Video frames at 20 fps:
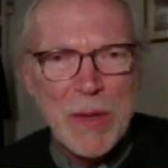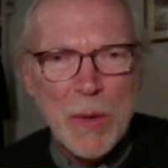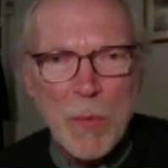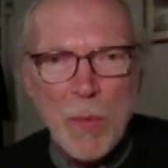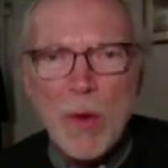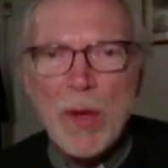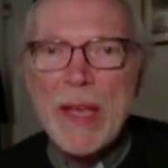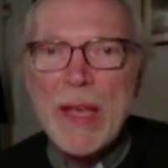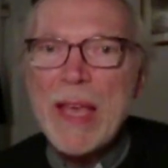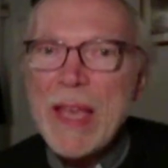
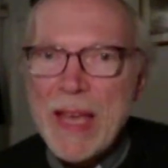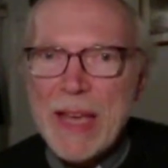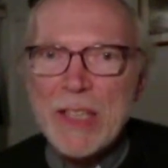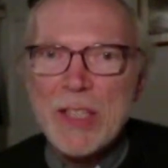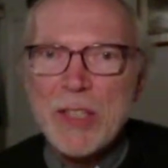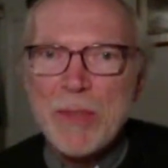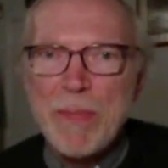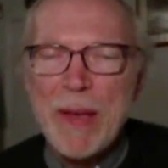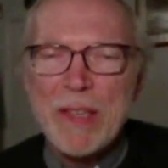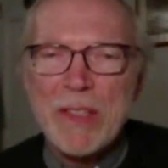what he
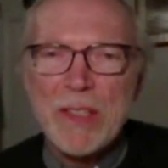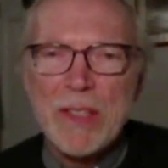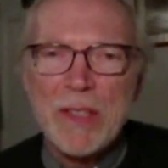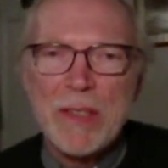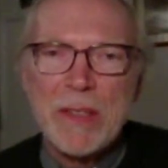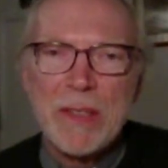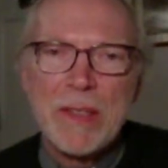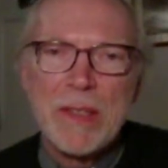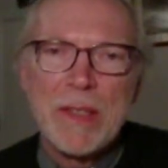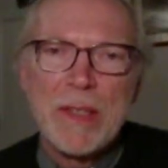
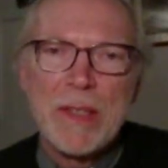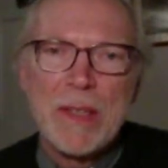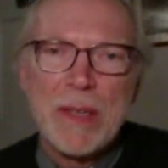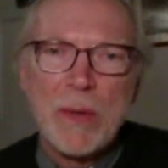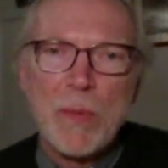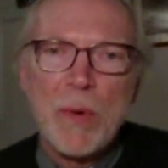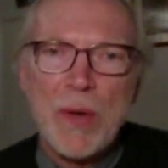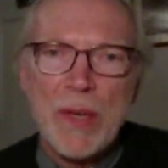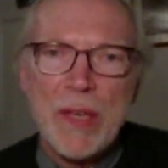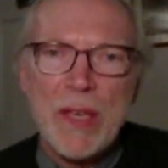expected
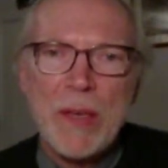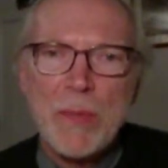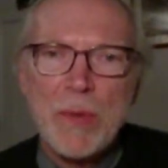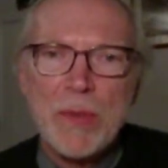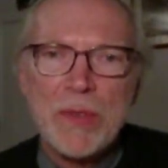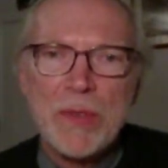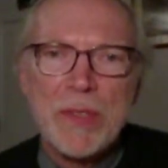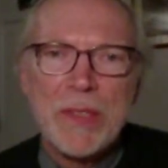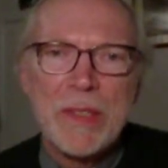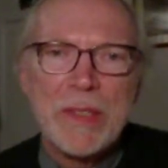and what he
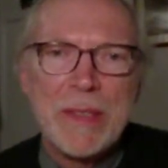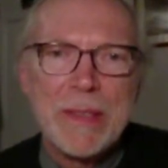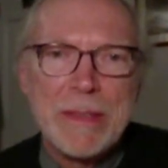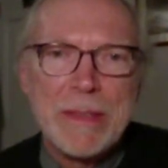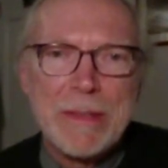wanted.